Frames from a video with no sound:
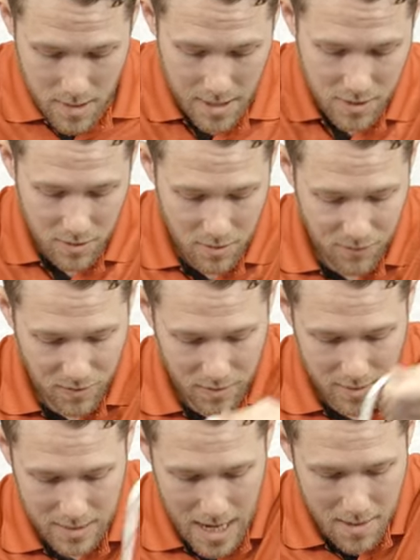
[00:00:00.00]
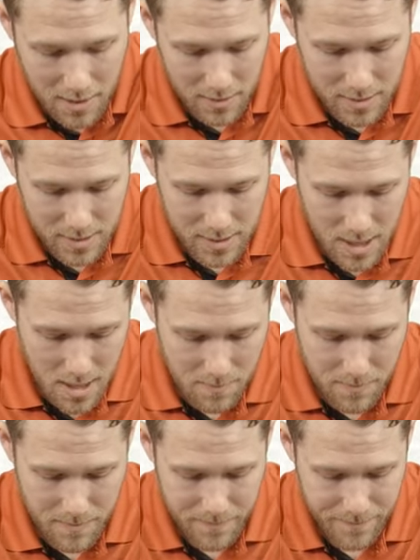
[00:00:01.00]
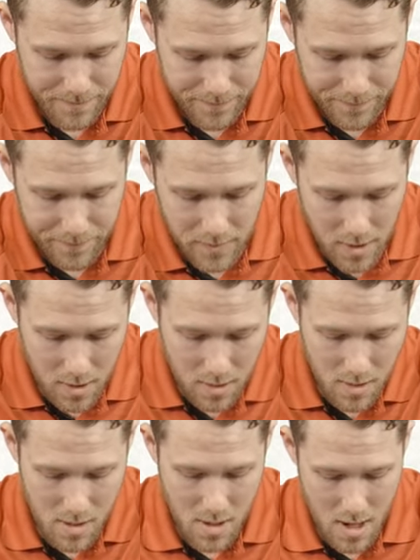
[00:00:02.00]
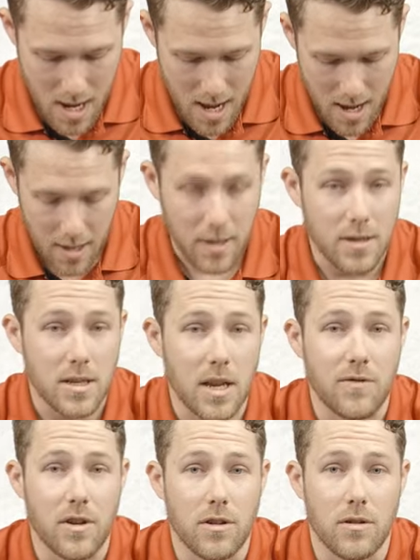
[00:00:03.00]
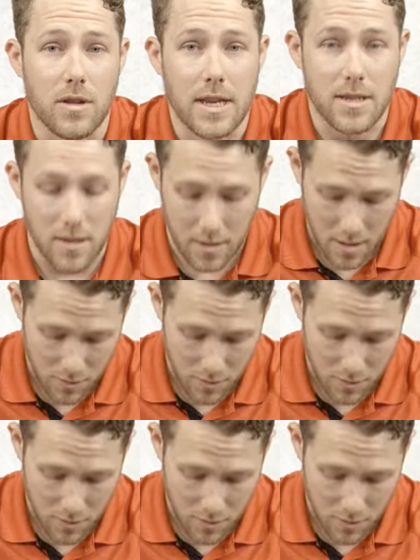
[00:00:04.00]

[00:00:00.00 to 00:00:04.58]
It's gonna feel exactly the same as if you lace it the